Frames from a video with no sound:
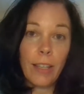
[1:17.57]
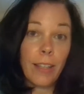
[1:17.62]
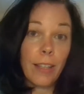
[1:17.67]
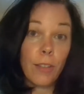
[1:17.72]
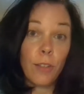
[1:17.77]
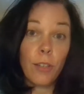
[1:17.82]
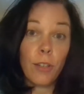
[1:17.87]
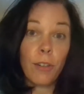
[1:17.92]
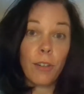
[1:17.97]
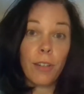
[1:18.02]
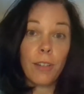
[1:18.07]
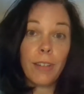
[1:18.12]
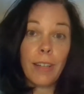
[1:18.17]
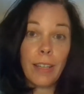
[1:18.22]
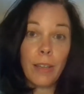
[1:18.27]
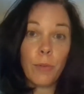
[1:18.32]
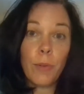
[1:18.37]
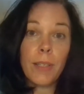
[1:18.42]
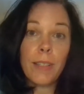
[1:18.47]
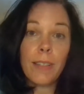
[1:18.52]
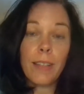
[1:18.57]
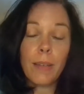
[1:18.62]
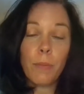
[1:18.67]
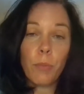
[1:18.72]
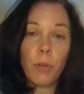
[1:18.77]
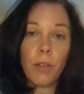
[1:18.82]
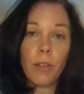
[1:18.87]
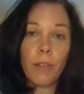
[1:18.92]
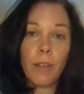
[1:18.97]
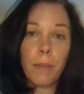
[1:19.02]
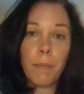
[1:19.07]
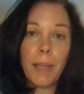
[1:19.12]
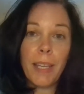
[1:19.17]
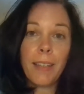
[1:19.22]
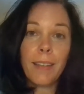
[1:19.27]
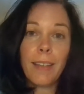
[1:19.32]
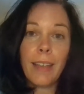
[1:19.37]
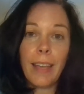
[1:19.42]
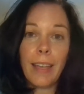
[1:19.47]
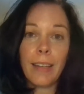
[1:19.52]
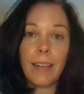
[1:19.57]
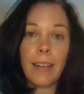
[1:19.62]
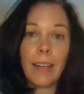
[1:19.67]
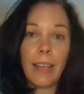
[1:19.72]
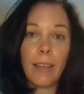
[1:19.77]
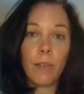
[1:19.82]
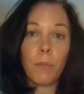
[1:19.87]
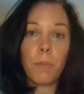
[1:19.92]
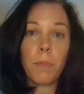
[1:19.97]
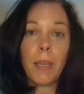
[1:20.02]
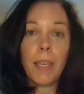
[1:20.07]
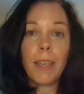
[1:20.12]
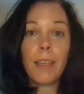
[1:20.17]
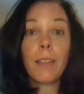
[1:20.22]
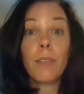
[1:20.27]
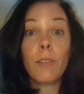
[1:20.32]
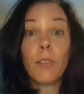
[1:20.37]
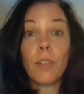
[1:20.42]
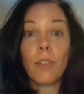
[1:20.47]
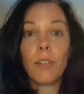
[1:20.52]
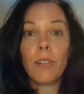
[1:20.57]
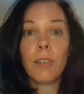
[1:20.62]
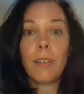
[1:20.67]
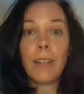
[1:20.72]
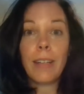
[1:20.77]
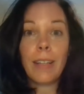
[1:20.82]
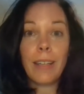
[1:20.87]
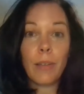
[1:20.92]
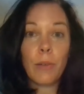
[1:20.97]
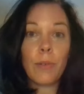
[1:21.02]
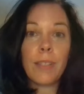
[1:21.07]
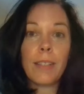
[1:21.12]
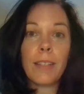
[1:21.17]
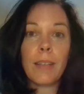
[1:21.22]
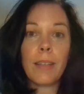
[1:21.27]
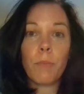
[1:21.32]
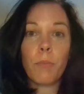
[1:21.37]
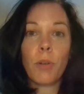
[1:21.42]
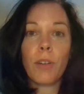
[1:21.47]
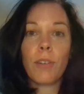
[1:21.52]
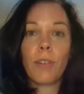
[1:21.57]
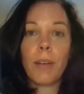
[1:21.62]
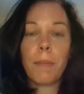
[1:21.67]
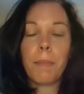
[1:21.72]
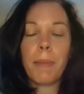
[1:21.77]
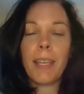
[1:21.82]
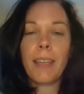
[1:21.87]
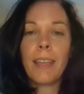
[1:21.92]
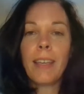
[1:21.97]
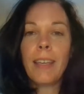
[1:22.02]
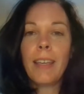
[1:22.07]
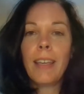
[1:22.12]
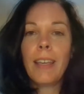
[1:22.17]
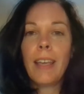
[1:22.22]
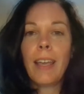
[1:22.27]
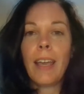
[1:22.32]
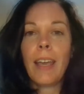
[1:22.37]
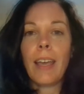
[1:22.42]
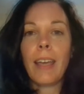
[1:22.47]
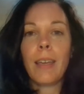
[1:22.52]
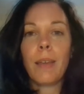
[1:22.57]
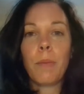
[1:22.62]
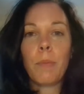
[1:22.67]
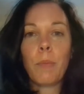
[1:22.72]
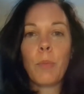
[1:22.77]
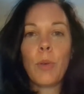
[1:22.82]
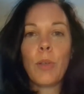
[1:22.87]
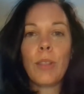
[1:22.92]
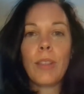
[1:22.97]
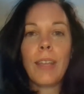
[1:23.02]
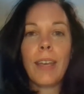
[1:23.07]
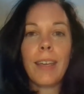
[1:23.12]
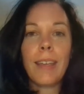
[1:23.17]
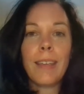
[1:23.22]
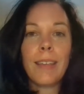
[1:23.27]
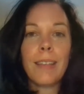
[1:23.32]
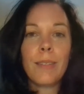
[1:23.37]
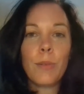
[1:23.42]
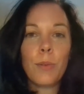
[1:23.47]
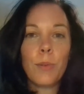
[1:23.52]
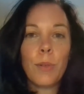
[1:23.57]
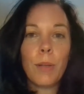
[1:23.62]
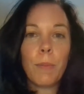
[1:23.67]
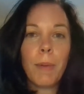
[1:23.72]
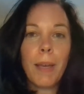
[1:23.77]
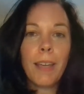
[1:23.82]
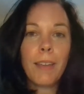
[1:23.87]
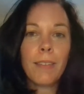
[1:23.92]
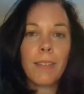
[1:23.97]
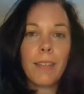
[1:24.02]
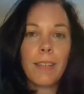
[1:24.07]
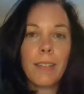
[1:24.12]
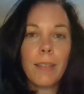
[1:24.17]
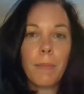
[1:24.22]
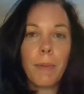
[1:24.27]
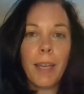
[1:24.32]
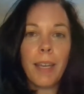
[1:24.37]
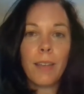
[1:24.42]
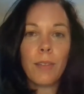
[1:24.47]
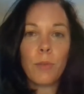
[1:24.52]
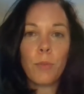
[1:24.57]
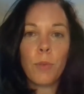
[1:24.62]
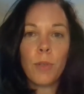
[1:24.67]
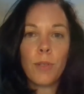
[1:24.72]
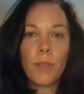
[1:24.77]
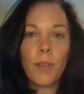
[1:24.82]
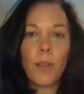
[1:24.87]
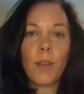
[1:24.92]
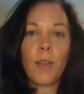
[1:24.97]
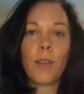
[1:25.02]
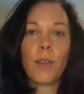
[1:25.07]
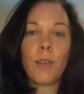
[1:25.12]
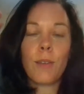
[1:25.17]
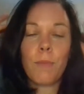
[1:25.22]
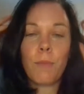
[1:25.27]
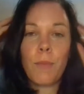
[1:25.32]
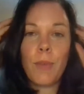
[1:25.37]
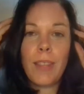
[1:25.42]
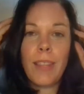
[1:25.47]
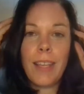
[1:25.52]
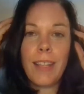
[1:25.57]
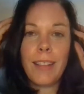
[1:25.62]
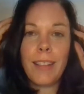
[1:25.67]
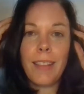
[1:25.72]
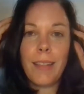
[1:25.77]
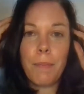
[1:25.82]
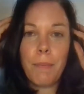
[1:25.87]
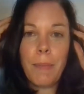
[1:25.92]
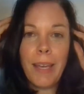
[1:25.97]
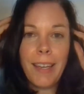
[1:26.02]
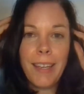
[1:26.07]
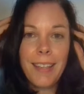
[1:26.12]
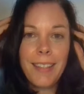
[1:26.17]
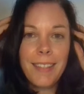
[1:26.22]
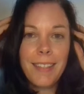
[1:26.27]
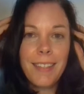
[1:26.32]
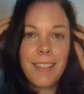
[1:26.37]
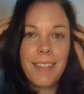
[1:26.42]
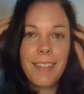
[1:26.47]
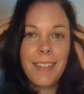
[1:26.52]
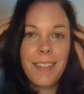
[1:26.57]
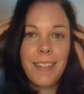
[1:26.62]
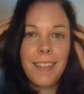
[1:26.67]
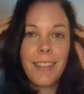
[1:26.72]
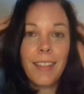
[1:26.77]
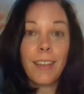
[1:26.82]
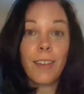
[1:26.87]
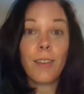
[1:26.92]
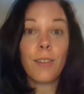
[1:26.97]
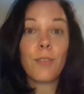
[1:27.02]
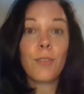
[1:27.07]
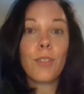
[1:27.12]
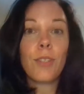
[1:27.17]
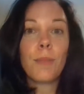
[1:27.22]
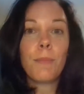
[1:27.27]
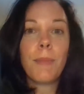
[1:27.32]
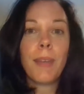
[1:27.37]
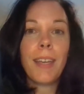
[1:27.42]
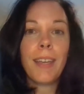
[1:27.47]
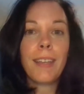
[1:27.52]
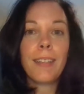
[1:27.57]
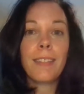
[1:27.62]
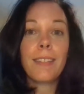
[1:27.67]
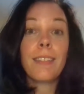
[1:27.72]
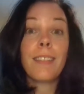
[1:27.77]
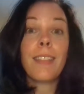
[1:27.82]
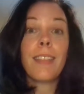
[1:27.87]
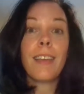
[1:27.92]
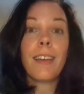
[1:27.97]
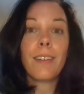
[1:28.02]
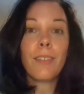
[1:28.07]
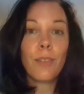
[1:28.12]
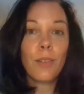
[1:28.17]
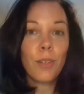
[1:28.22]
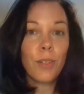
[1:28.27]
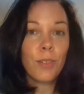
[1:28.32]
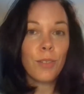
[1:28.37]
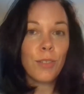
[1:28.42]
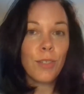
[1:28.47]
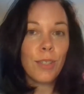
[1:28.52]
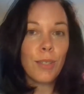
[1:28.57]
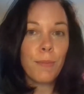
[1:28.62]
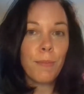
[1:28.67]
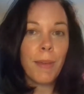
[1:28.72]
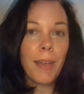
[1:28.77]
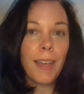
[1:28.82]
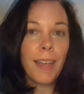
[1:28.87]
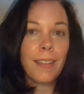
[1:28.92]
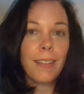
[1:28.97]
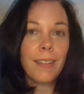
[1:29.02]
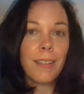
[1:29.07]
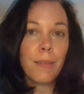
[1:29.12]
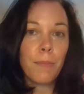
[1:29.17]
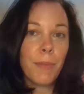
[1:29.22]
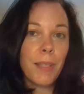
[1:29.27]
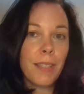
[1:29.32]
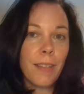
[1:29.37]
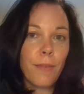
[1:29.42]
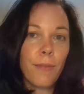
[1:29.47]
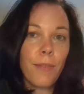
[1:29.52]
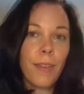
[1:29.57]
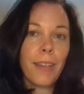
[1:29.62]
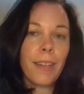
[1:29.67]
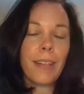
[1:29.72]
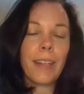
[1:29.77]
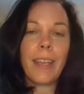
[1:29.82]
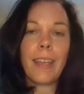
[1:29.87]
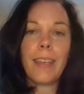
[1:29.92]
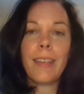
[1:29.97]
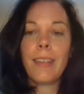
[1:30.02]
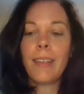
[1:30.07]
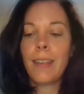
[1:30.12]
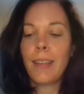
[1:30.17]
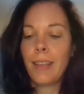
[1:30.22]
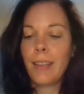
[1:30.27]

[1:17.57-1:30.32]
neuro-linguistic programming, NLP, neuro-linguistic programming. And what that is all about is about what's going on within the mind, the conscious mind, the unconscious mind specifically,